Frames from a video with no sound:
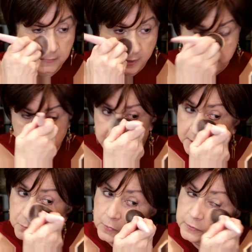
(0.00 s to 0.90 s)
I don't like
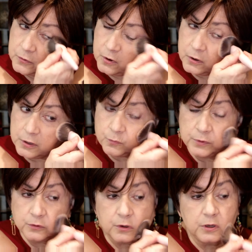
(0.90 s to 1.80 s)
it when they're hard,
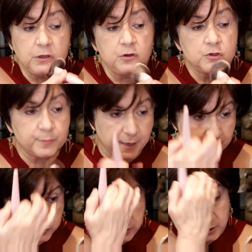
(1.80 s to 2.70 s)
when they're huge
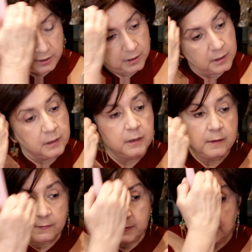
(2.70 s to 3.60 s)
packaging,
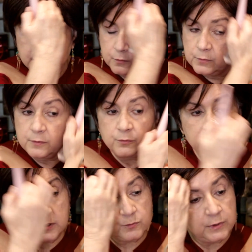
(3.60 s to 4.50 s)
that
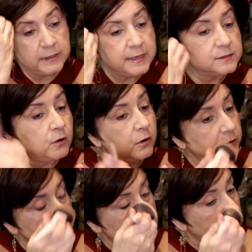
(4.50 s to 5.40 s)
it really is hard
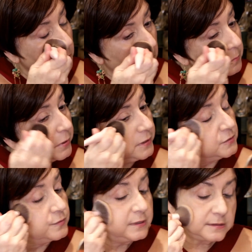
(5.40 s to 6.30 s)
to store. But
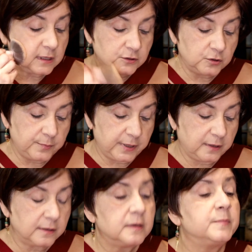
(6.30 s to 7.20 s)
this one is not too
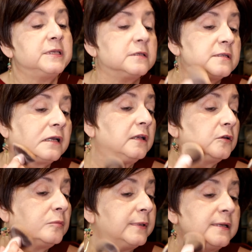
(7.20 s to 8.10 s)
big. Let me just take a
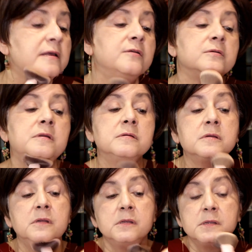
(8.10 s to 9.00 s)
little bit down
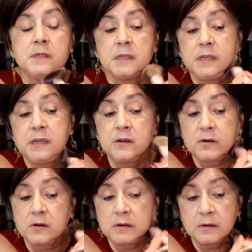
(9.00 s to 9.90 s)

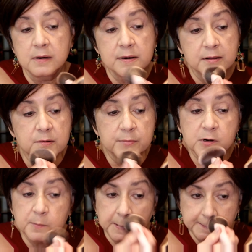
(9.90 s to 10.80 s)
here, a little bit
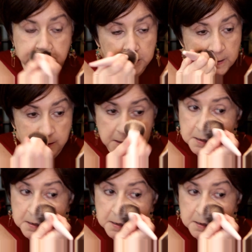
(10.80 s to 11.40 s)
on my chin.